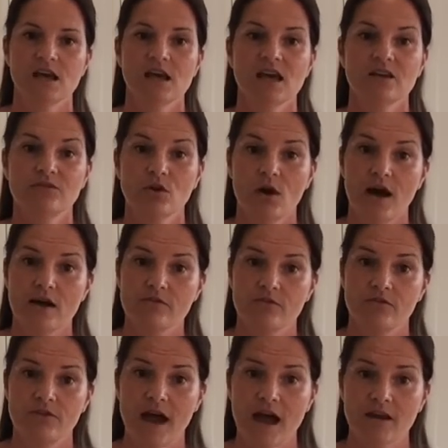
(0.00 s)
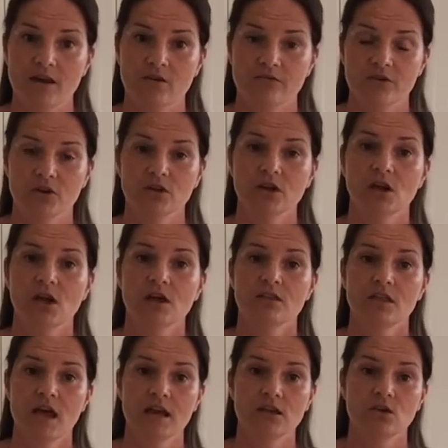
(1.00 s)
If you have a fan oven,
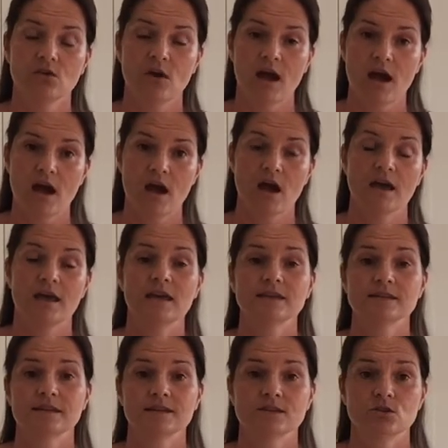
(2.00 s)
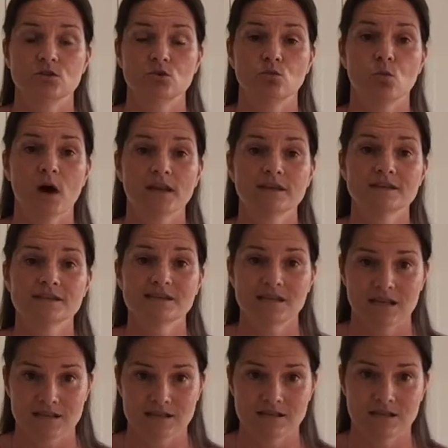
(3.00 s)
then you heat it to
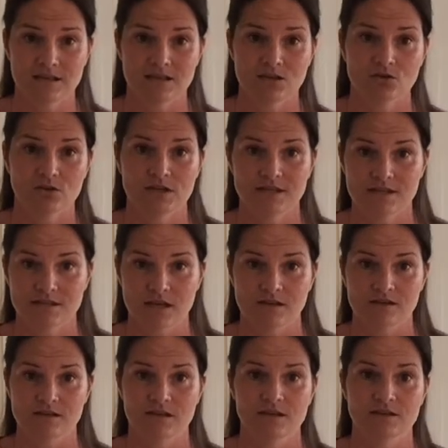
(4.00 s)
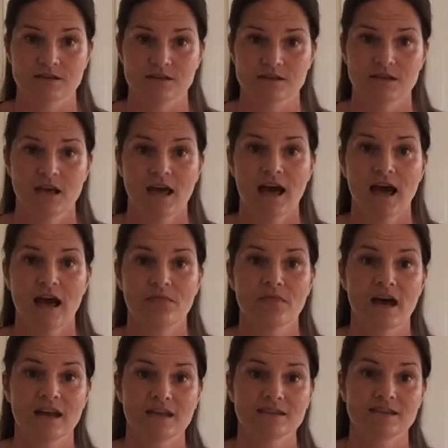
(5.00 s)
160 degrees Celsius,
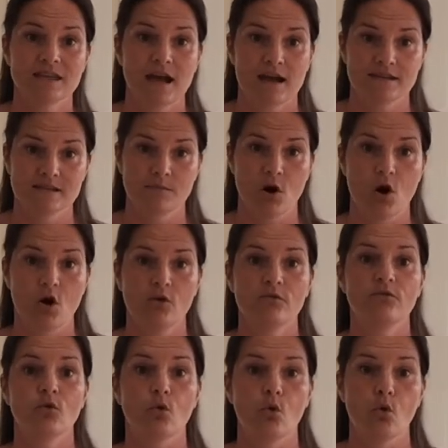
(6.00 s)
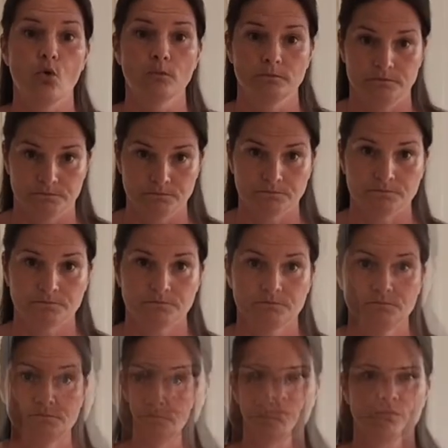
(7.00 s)
and that is gas mark 4.
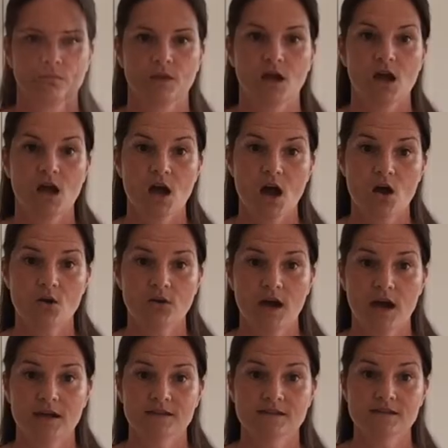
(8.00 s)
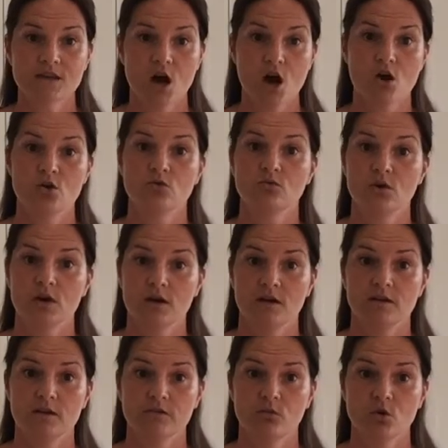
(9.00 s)
Okay, so
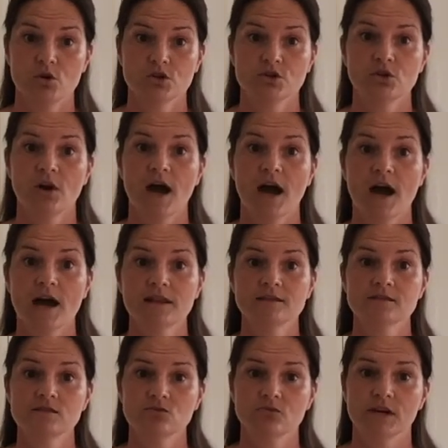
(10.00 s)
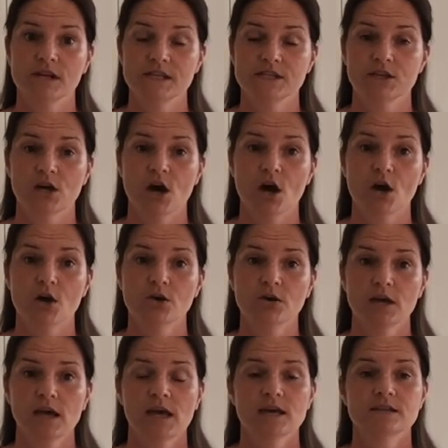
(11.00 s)
you've washed your hands, you're ready to go.
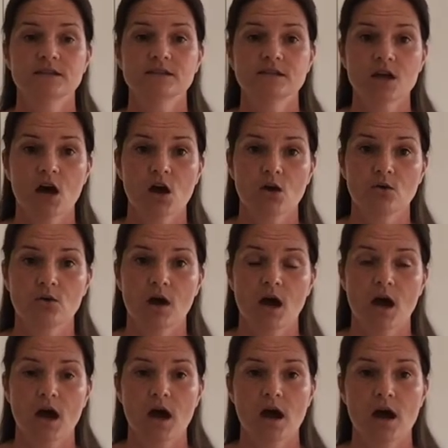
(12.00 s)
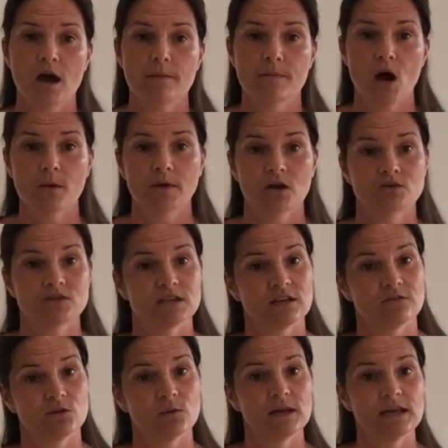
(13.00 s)
So I'm going to
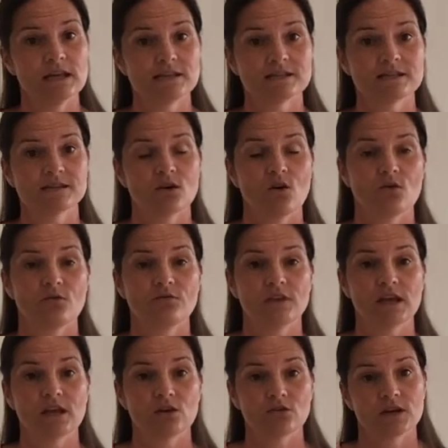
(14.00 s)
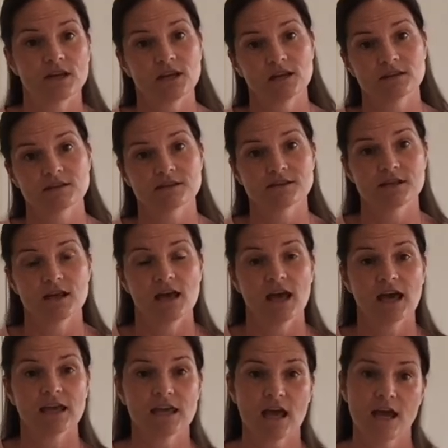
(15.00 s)
give you a list of the ingredients.
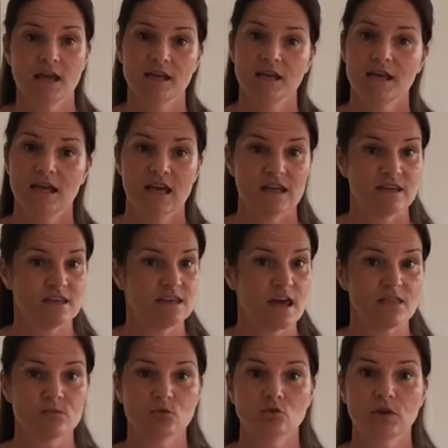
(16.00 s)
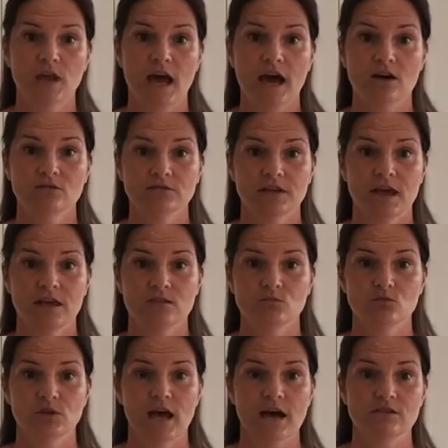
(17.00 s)
Again, get them all
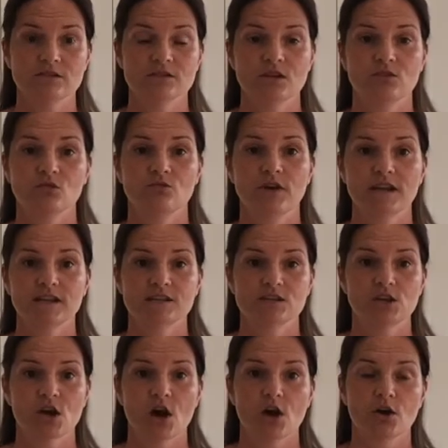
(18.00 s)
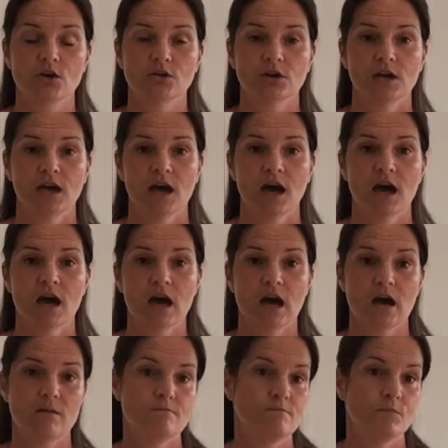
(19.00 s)
out so you're ready to go.
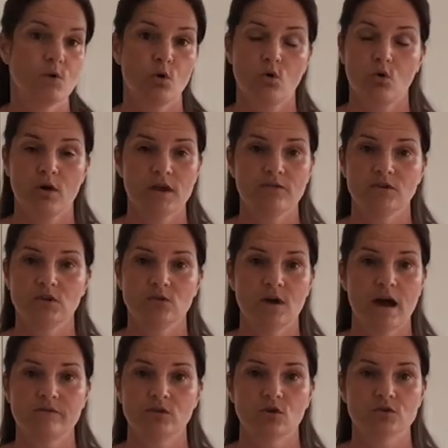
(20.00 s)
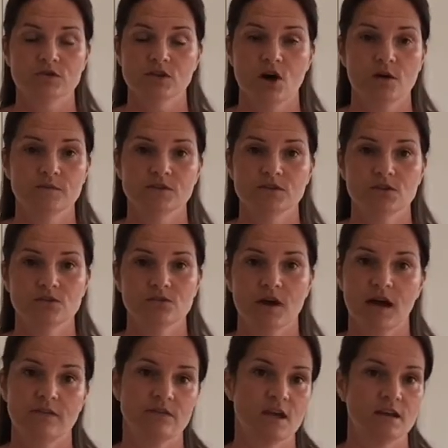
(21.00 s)
Or if you haven't got time to do
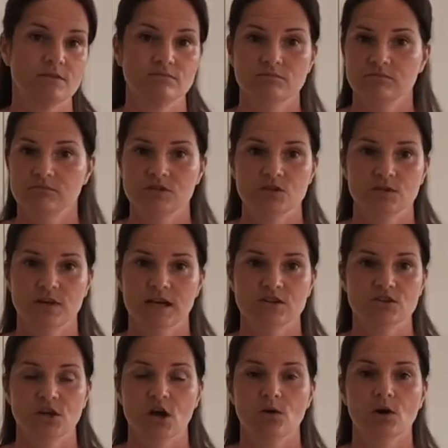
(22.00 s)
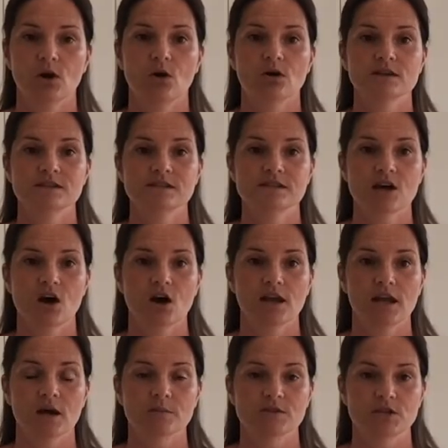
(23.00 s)
that, then do it as you go along. It's
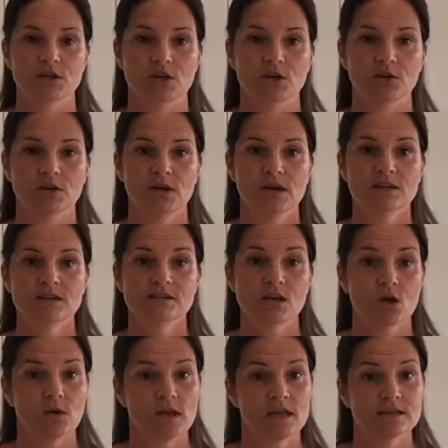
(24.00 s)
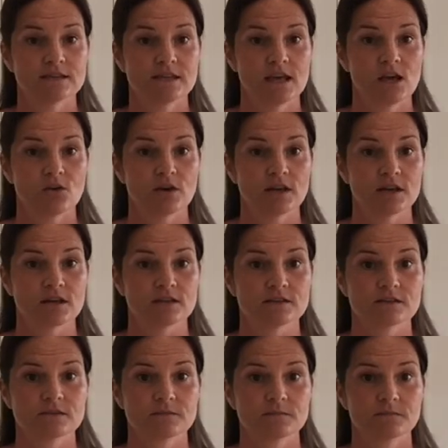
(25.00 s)
entirely up to you. So here's the
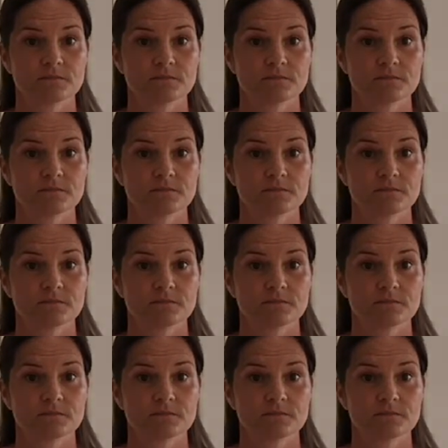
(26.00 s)
ingredients.